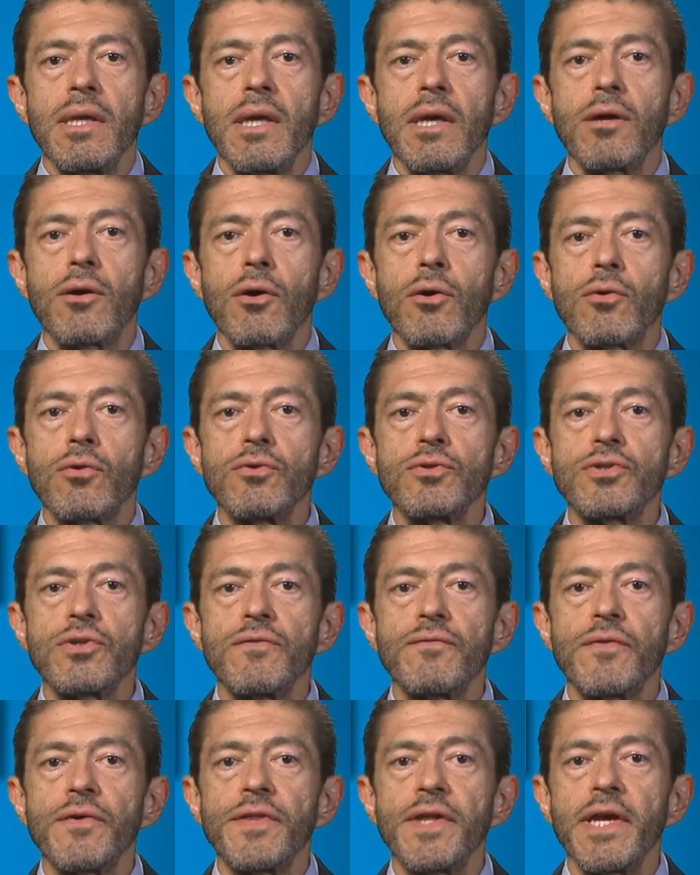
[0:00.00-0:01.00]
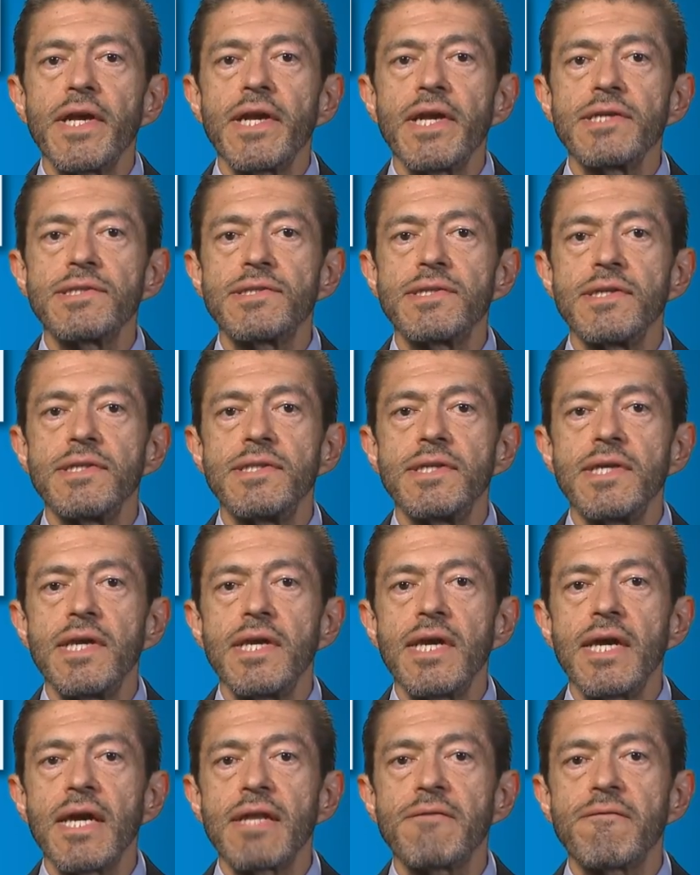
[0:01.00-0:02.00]
In conclusion for the
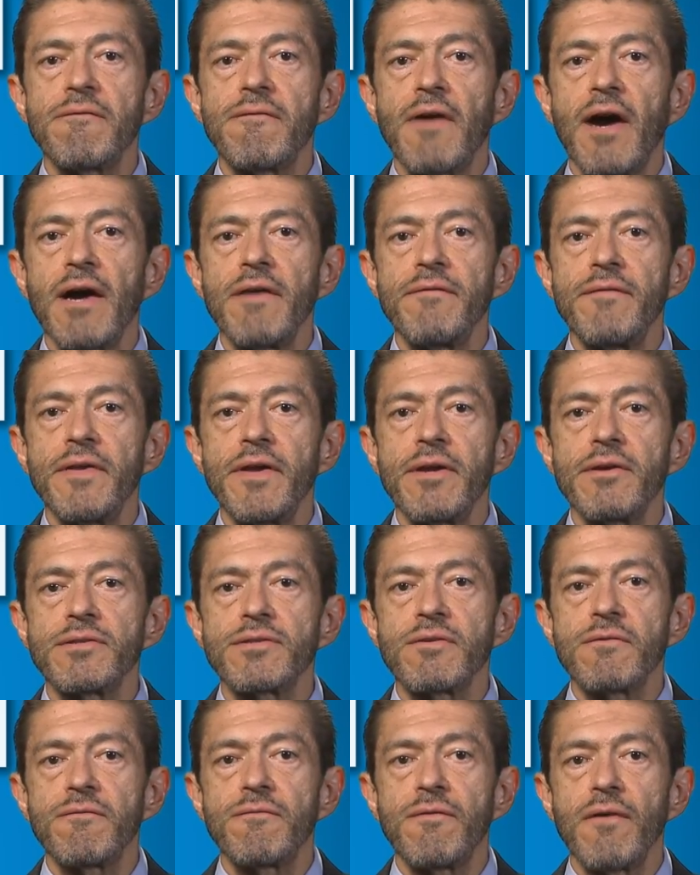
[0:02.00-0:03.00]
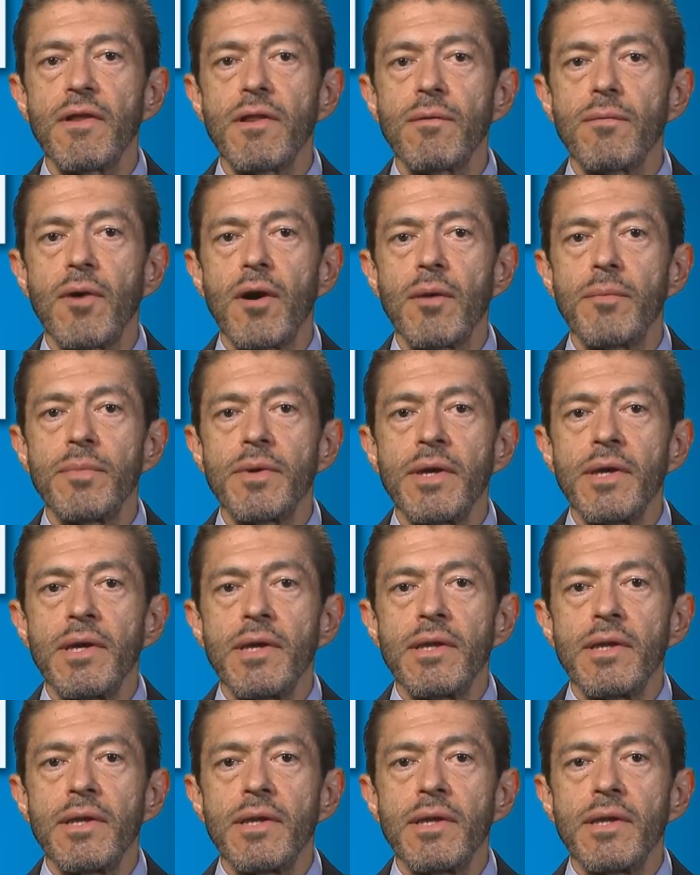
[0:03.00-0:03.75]
ENESTnd, at five years of follow-up,